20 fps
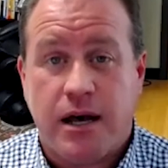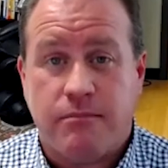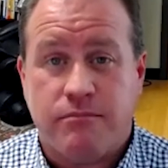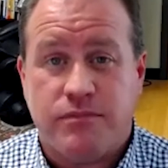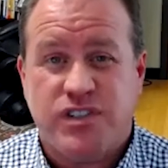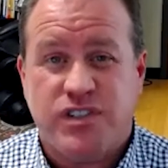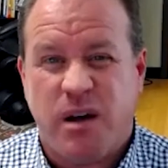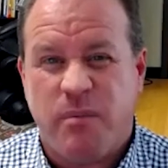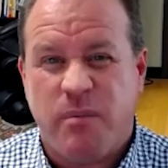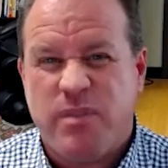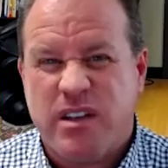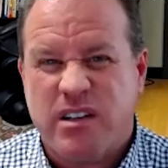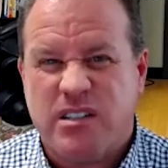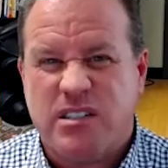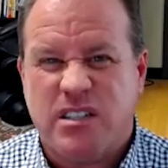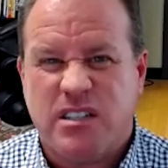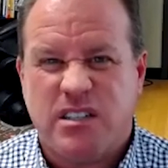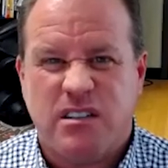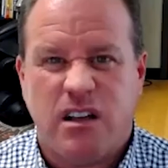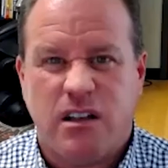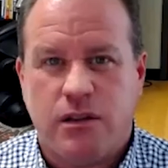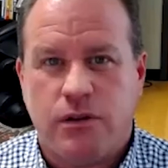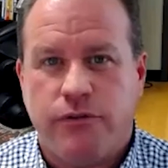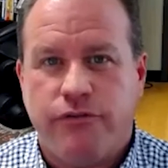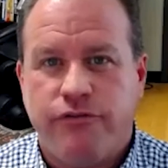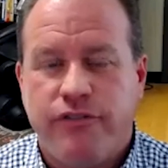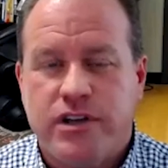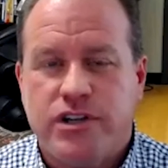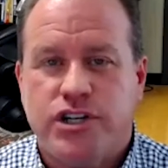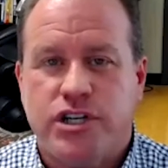Something's a little
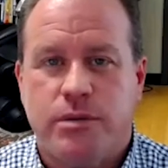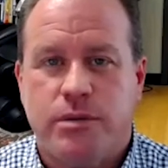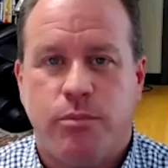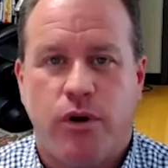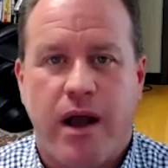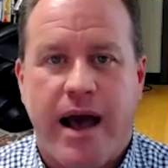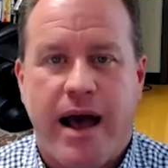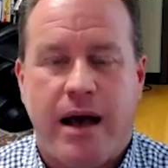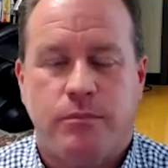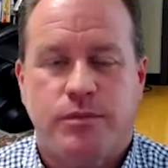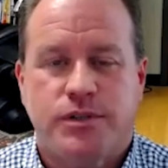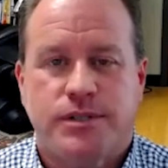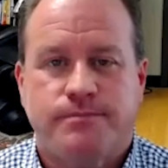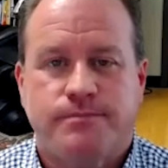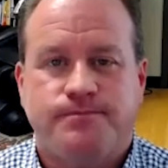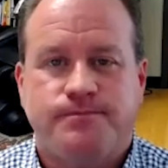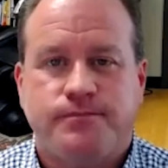fishy, perhaps.